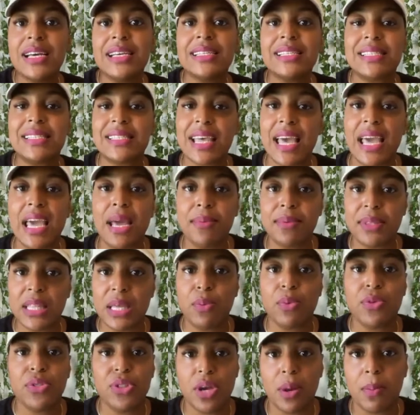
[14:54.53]
Same
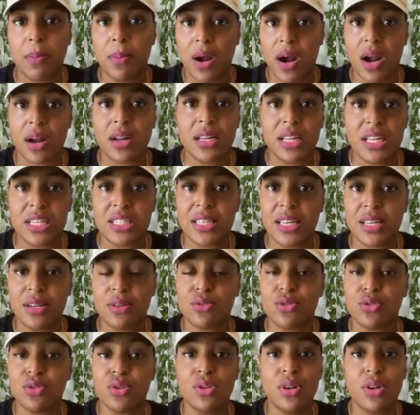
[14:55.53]
thing with your marketing channels.